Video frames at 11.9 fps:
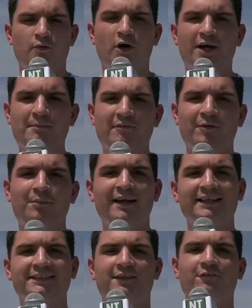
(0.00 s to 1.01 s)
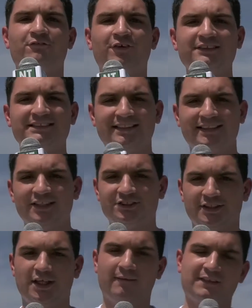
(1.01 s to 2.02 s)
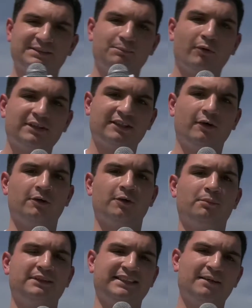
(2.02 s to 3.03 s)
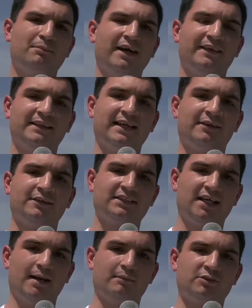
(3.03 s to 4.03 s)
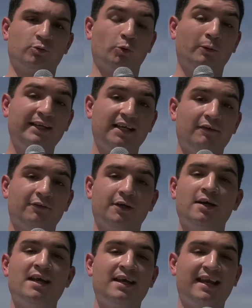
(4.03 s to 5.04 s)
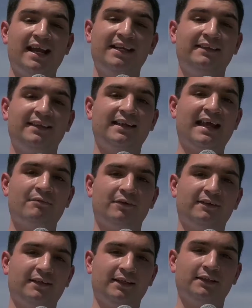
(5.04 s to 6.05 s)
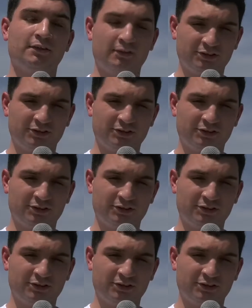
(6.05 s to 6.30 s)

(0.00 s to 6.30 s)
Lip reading: Welcome everybody to the first edition of the Sports Corner presented by the Niner Times, where we cover anything and everything